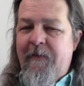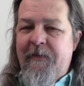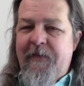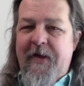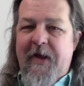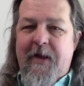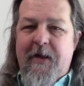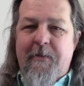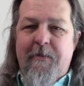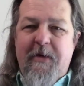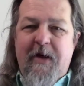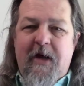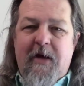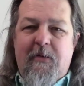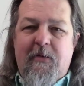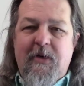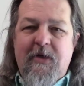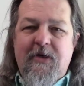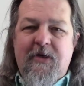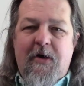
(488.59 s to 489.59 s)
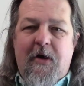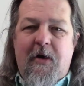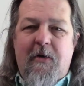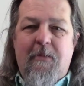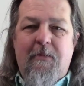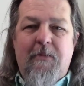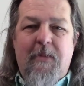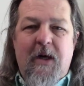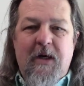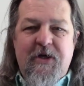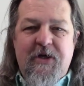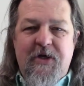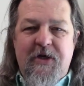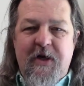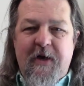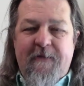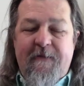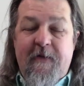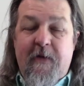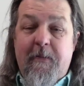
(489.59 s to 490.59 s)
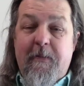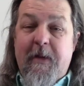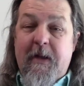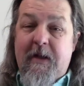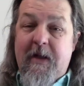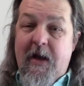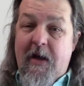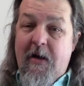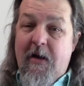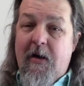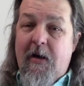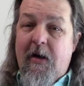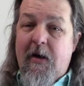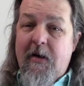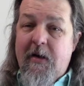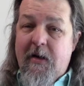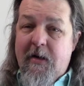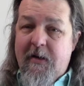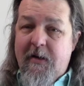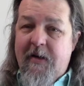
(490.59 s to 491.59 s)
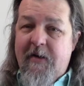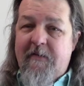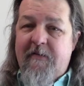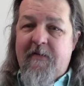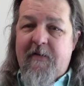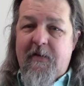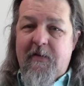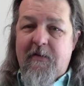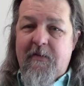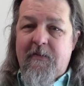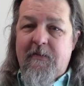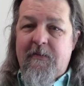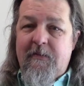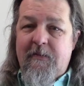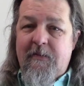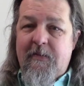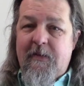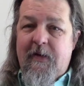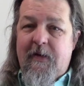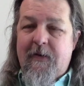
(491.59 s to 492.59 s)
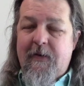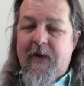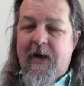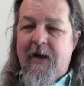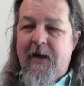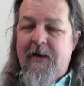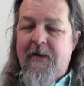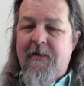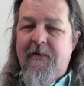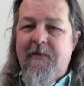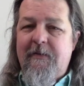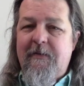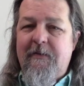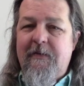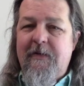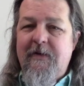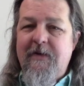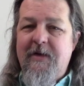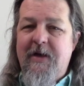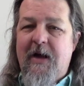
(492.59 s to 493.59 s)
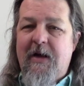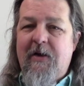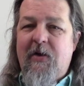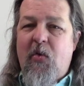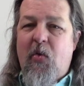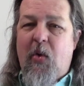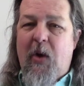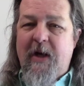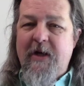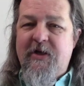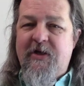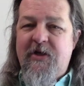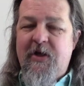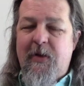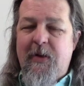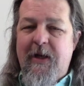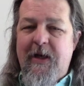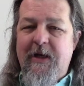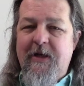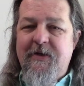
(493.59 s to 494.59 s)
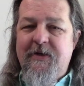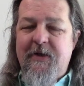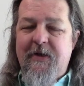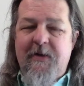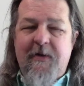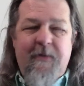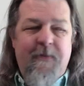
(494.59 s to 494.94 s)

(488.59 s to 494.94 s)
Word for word: Now the metal ones aren't much different, but they are a little different. Okay, and not quite so easy.